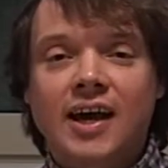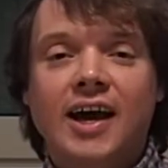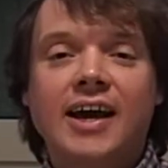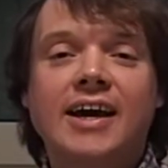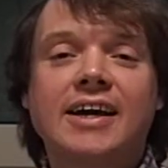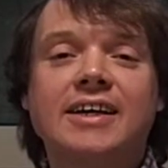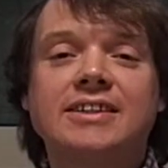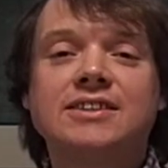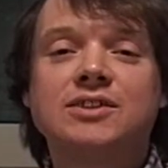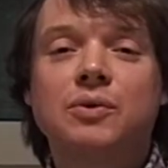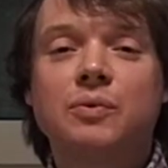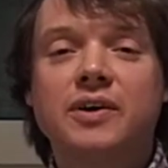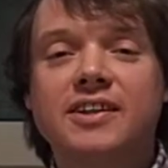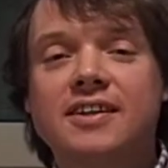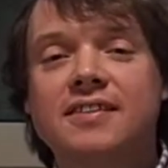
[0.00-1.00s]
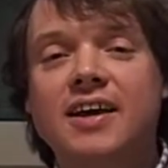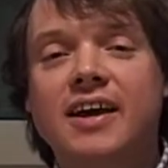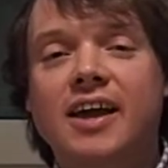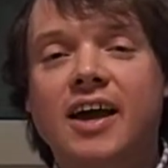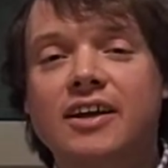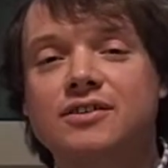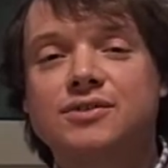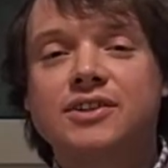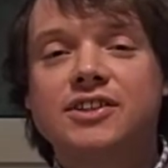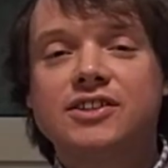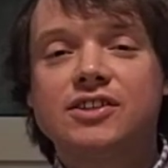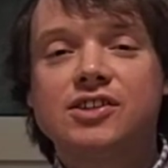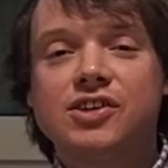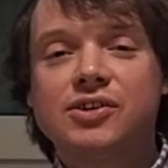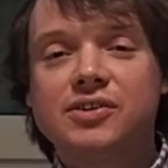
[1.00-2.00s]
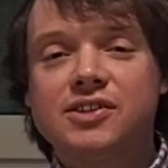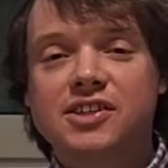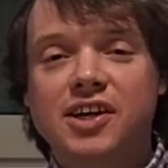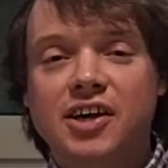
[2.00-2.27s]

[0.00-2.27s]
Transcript: and within that country to choose